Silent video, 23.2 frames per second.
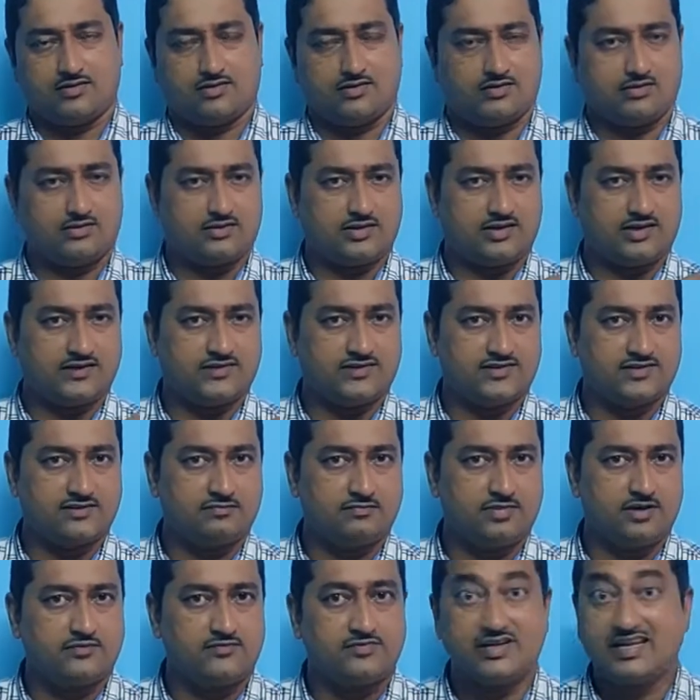the
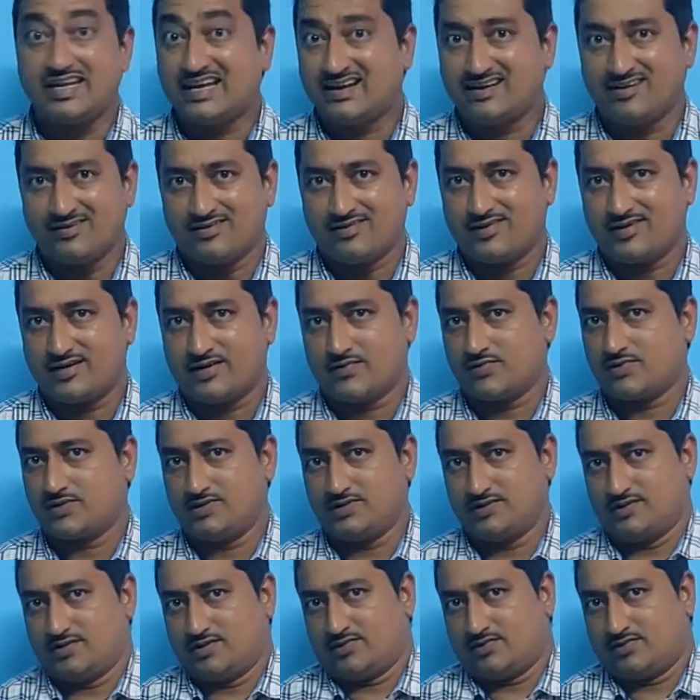example of declarative
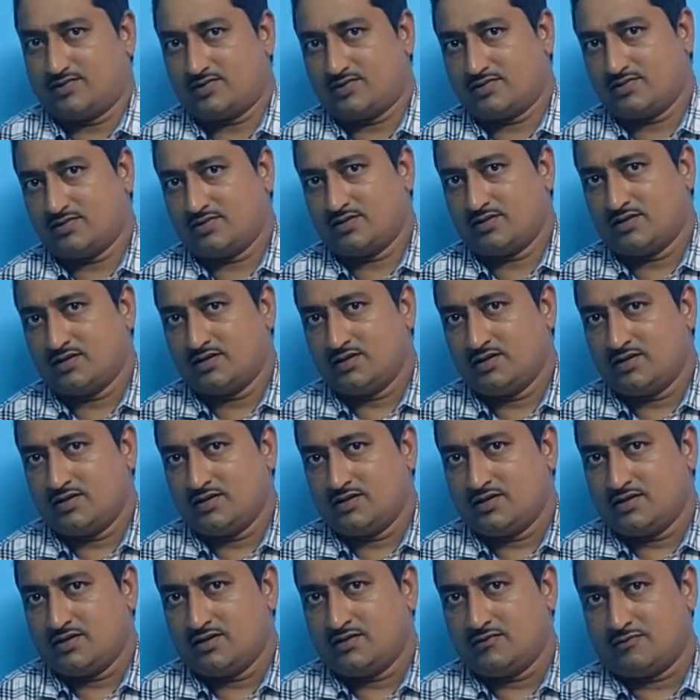sentence.
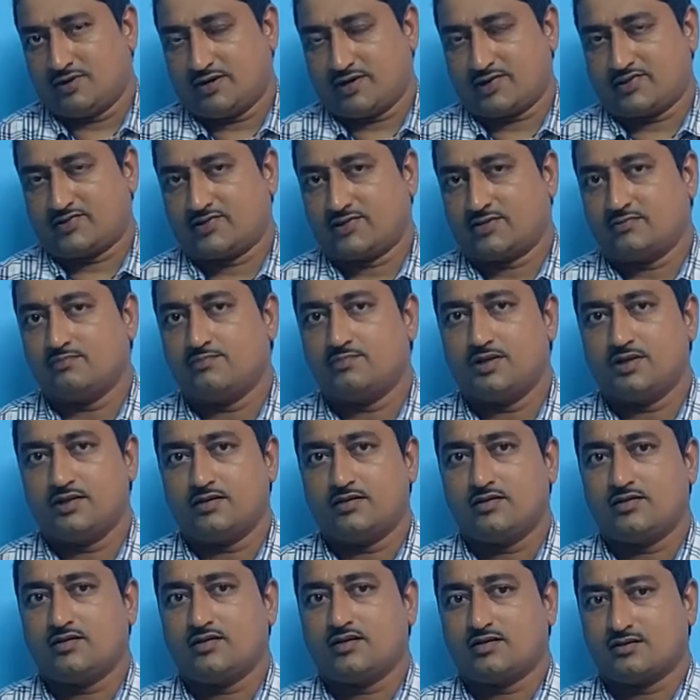For
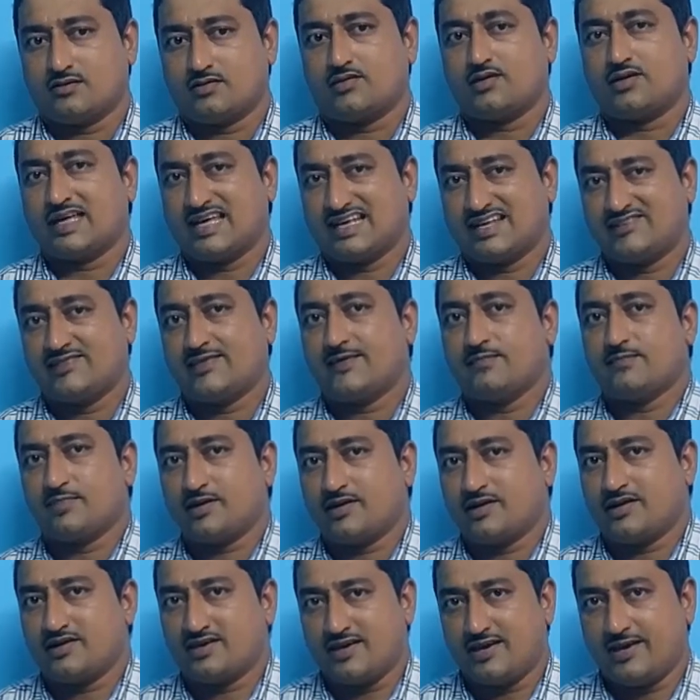example, the example
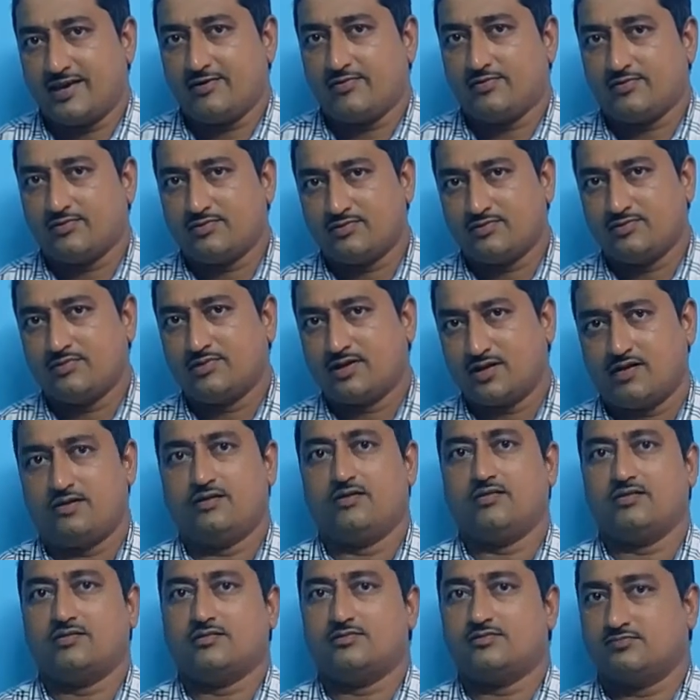I gave
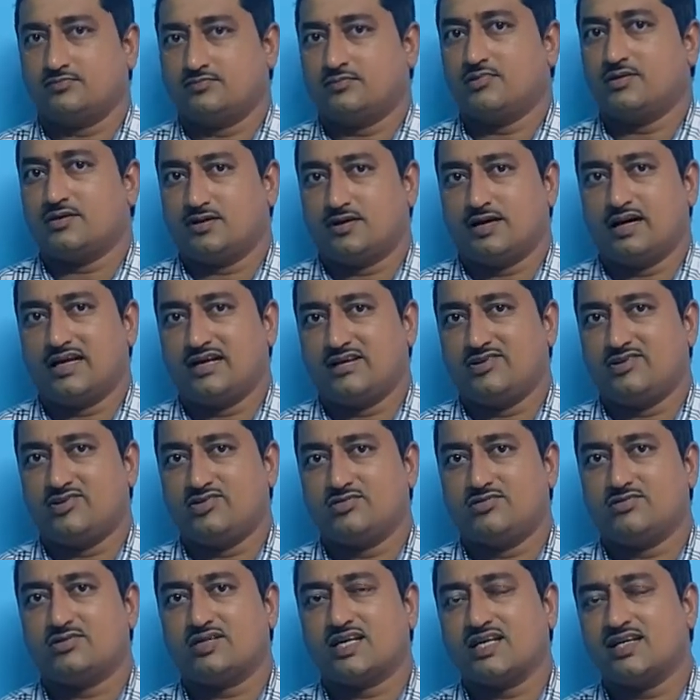
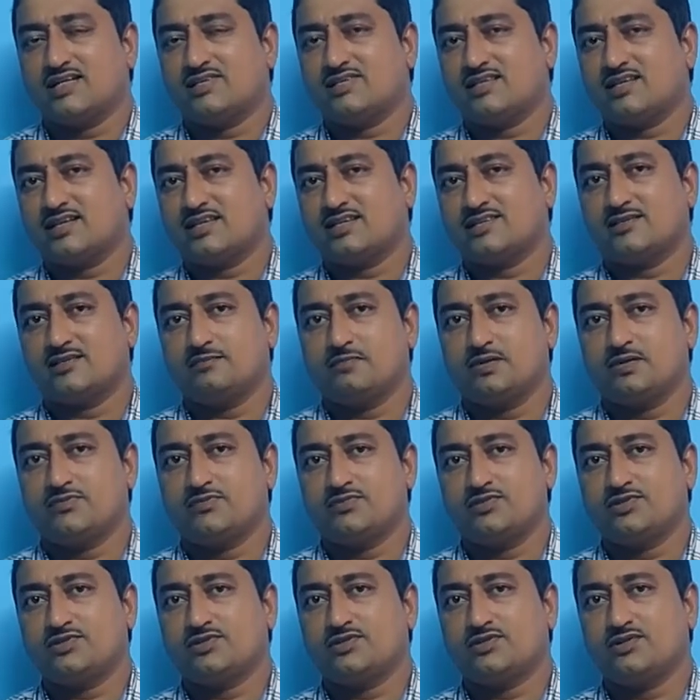earlier is an example
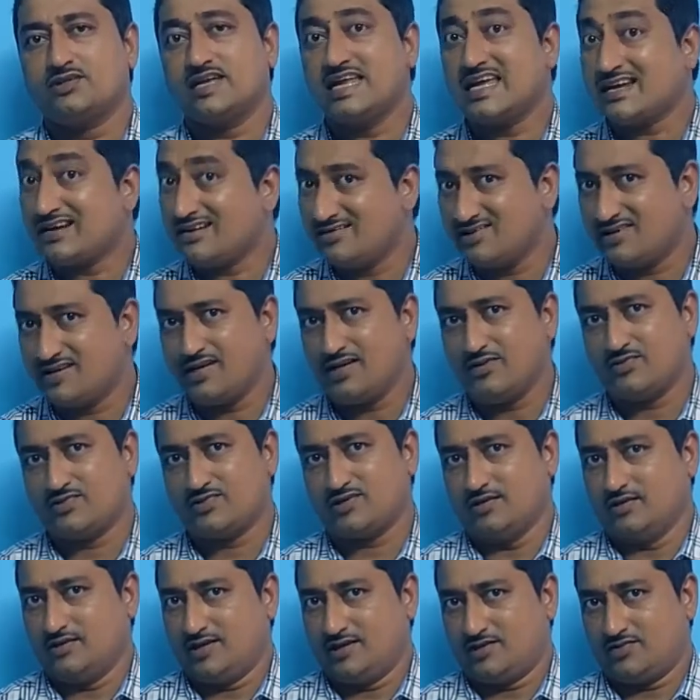for declarative
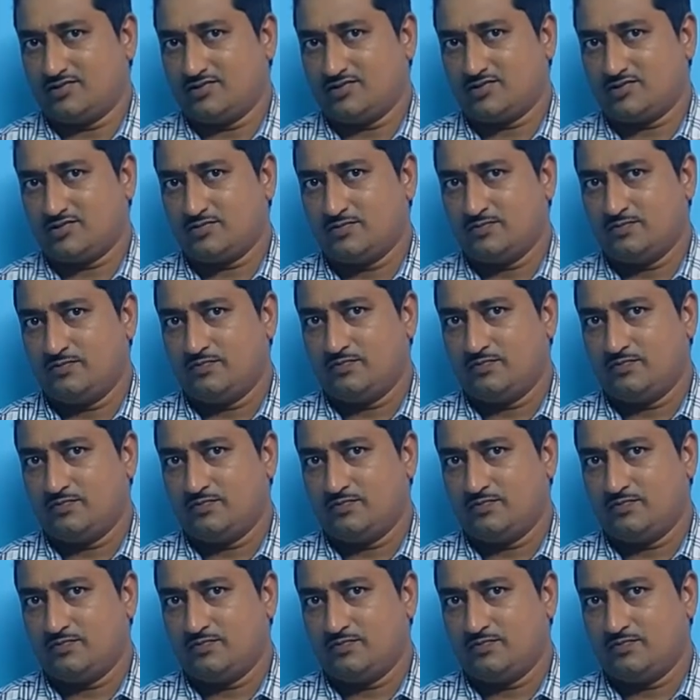sentence.